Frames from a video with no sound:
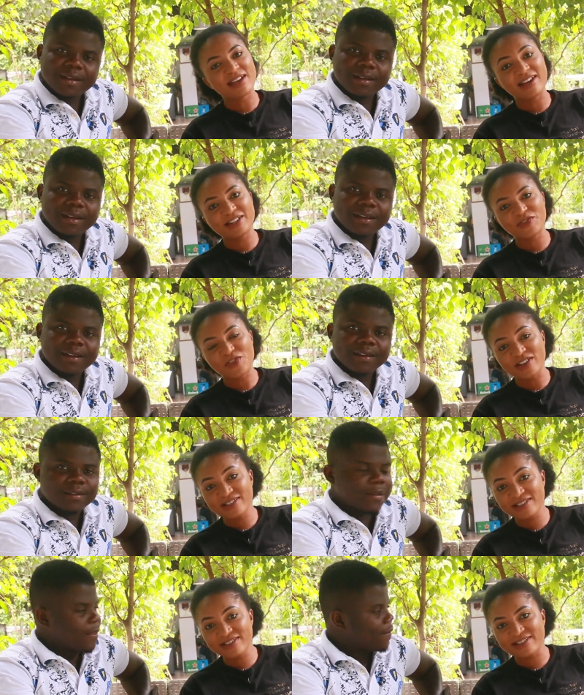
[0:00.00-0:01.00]
Speaker 1: Idee
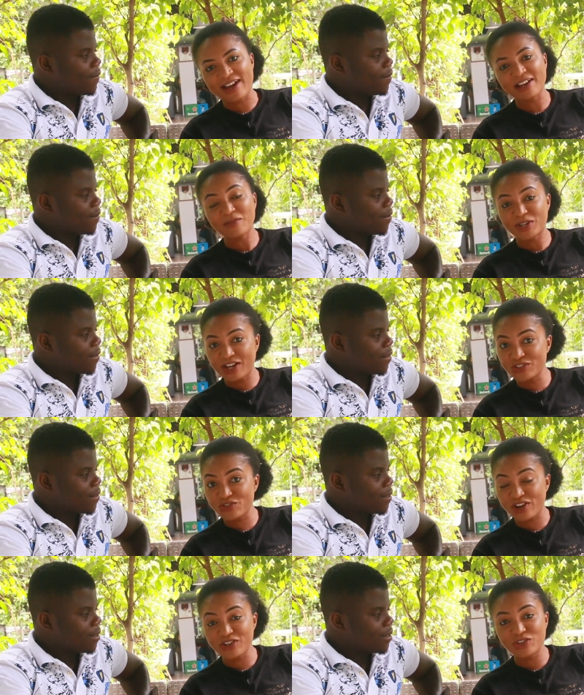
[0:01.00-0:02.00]
Francis. I am a
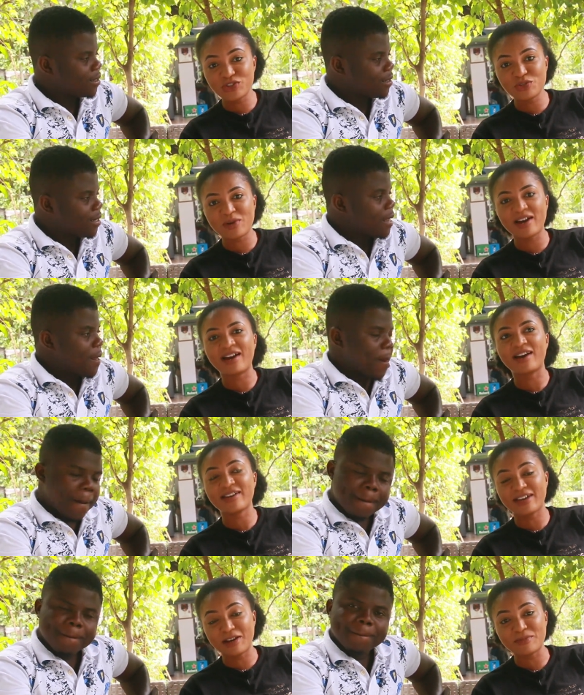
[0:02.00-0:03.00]
Nigerian YouTuber. I
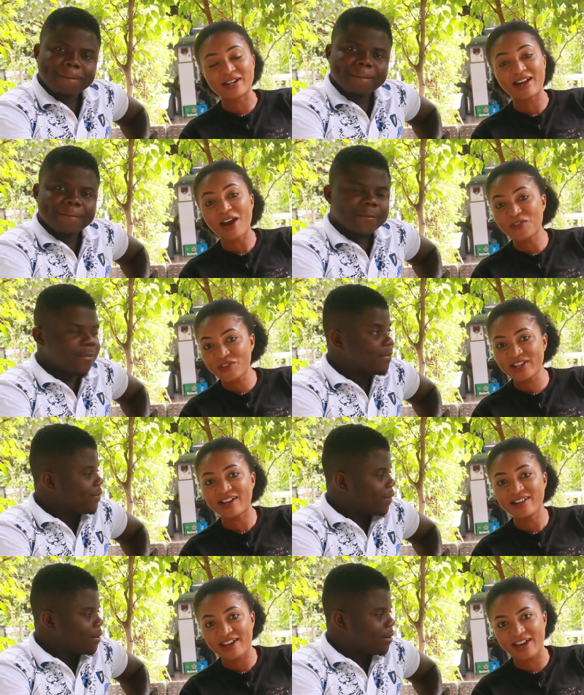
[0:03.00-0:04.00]
am an African
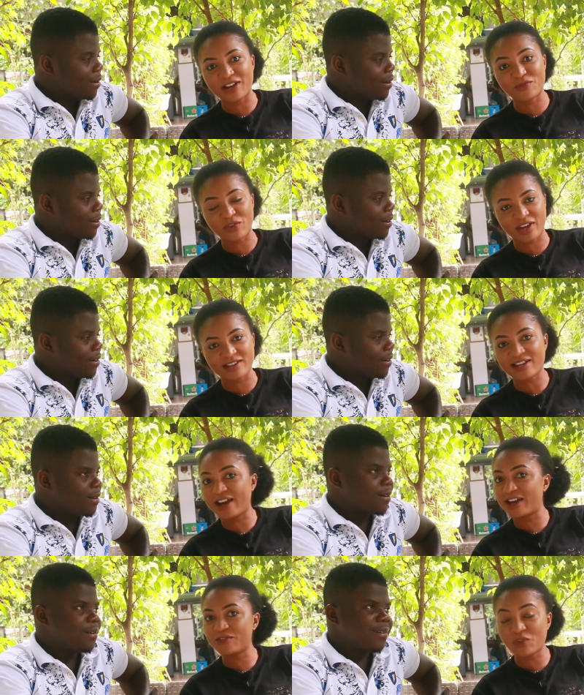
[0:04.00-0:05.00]
hair advocate. I
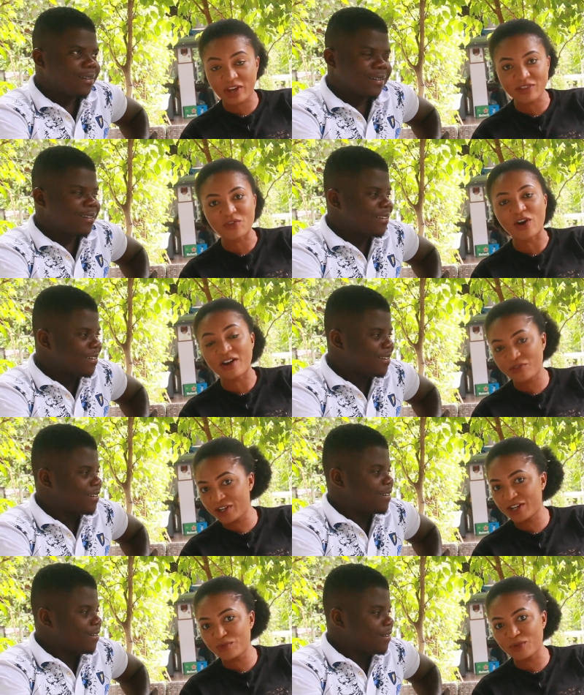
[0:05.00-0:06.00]
advocate for
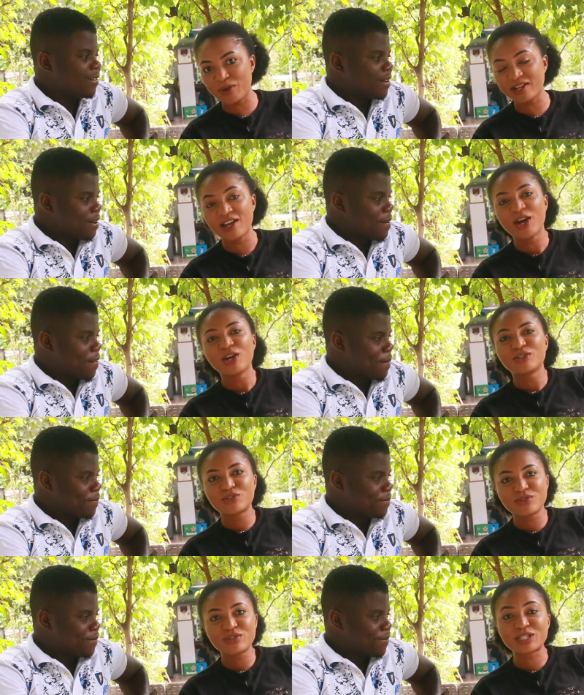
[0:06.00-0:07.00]
African women
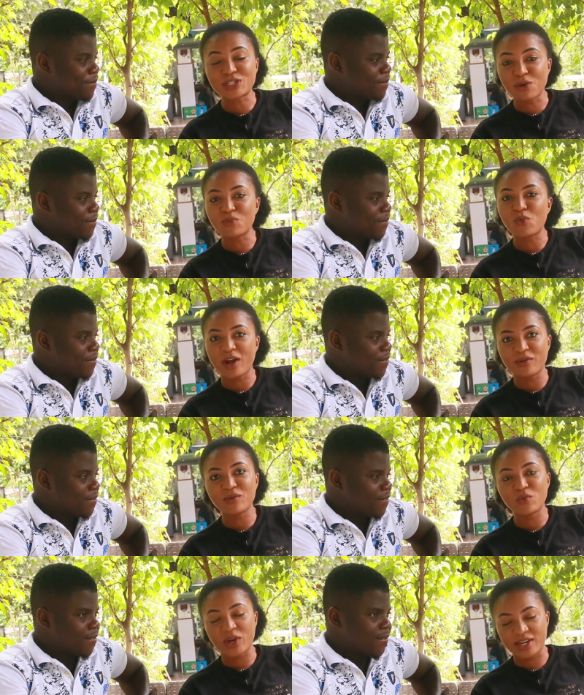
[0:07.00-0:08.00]
to stop
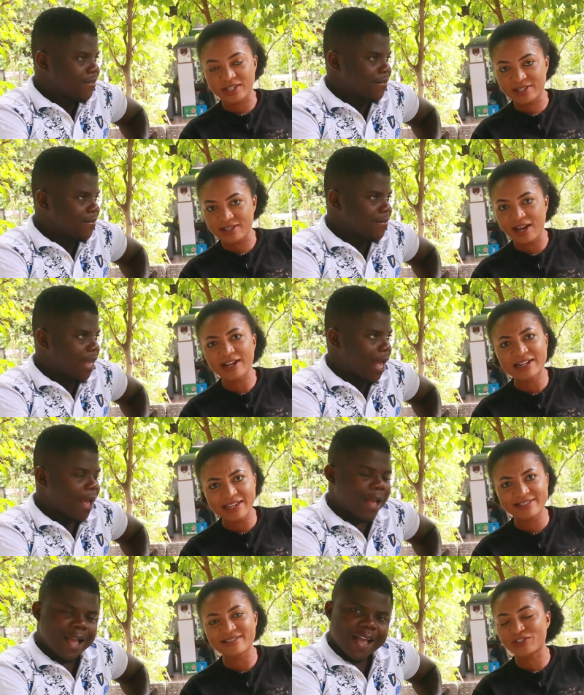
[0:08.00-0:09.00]
wearing wigs, at
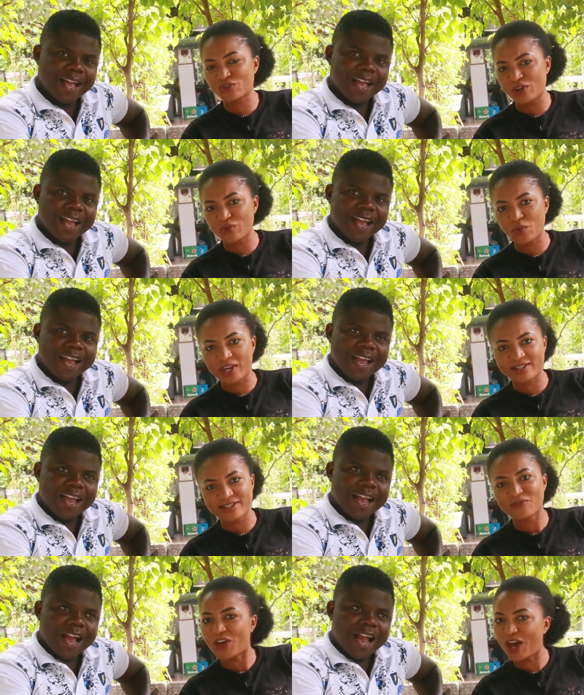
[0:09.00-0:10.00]
least the straight wigs.
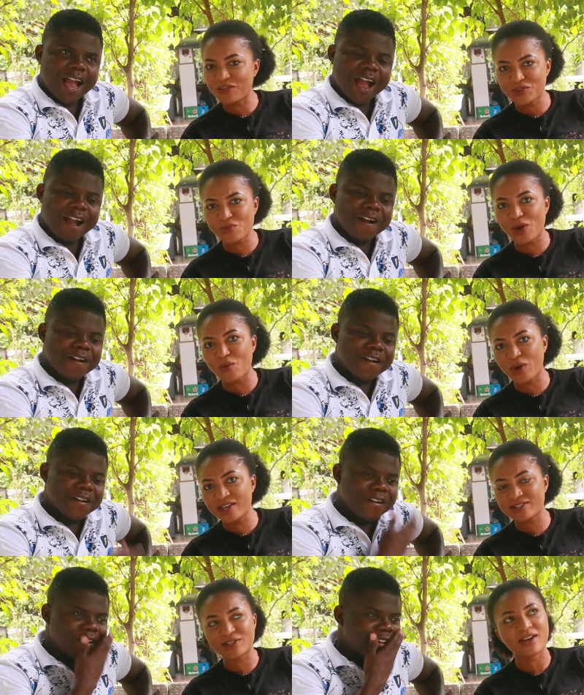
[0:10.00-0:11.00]
If they have to wear
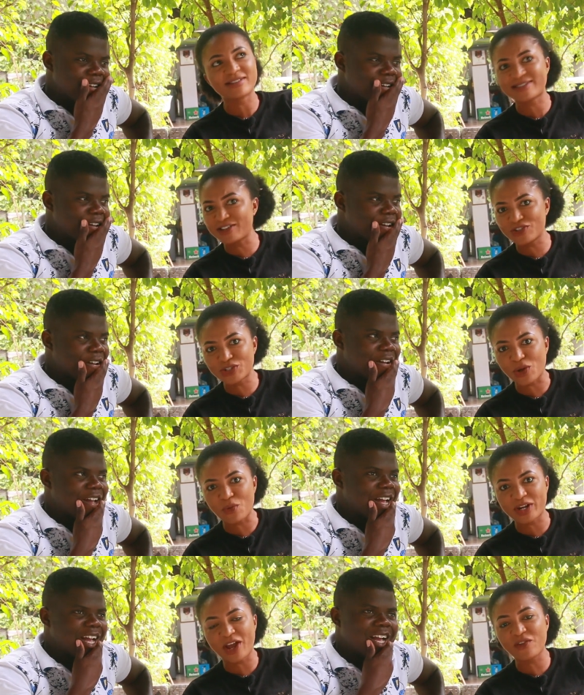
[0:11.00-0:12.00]
wigs, extensions or
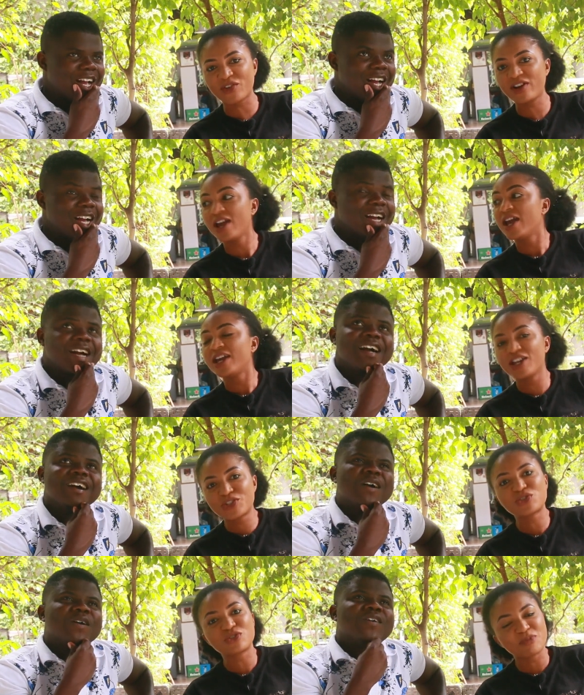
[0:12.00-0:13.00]
whatever, it
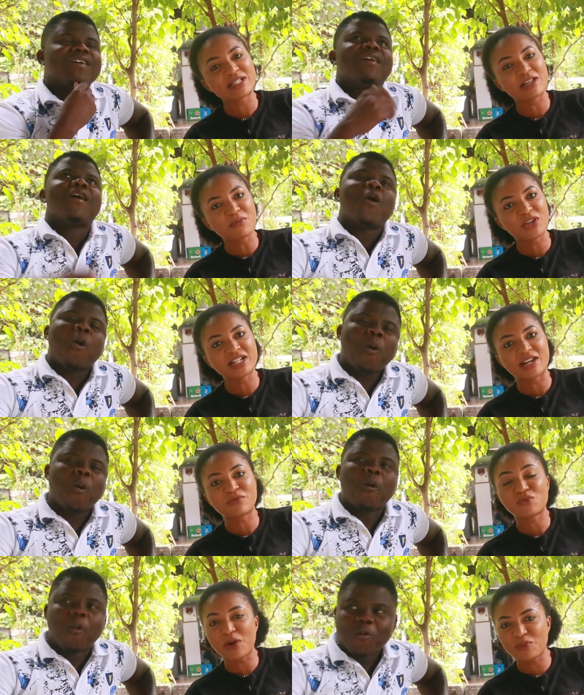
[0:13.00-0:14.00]
should be something that
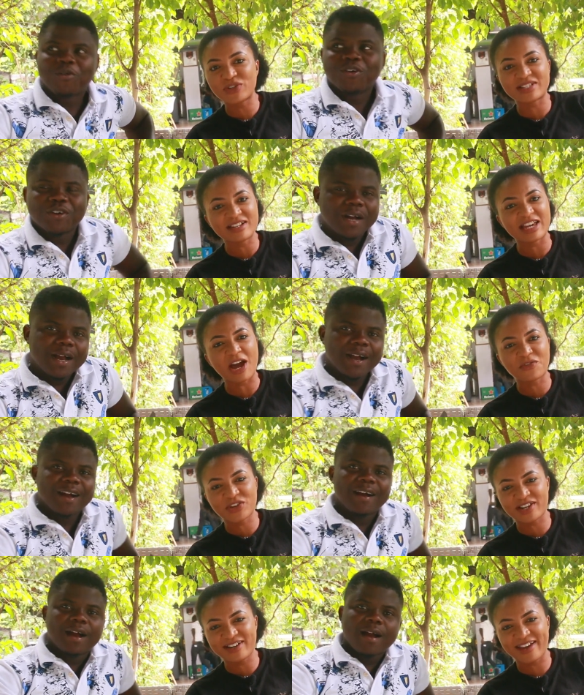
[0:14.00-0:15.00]
represents the
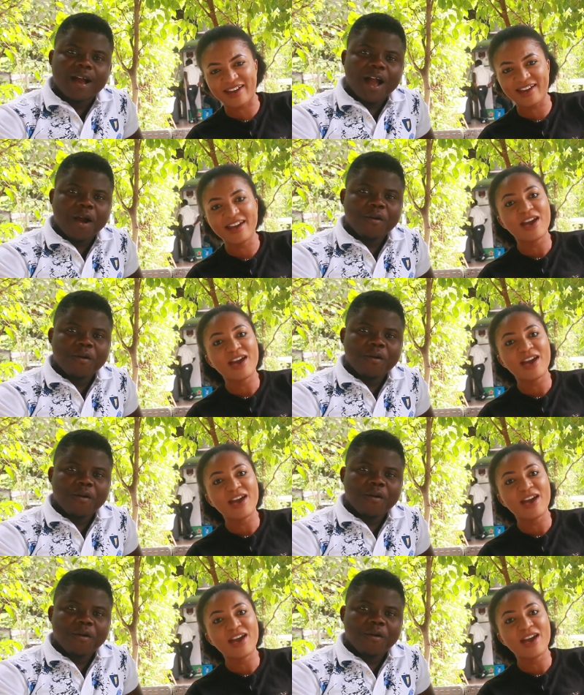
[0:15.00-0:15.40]
African hair.